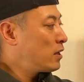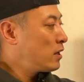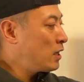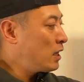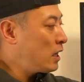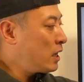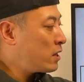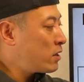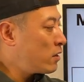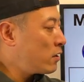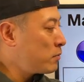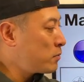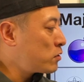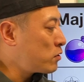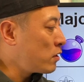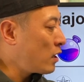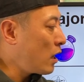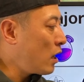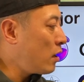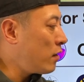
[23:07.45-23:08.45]
Ethereum
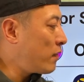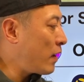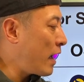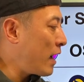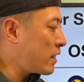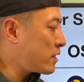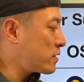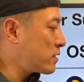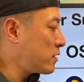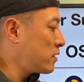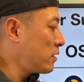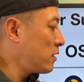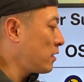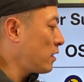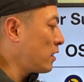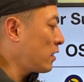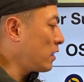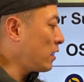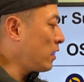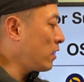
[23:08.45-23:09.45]
to AVAX,
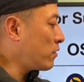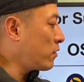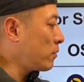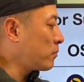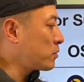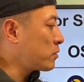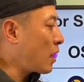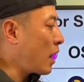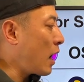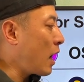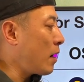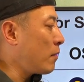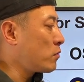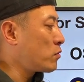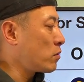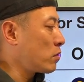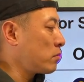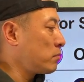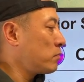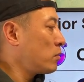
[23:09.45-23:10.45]
Ethereum to
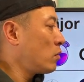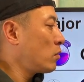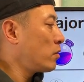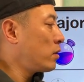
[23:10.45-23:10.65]
Arbitrum,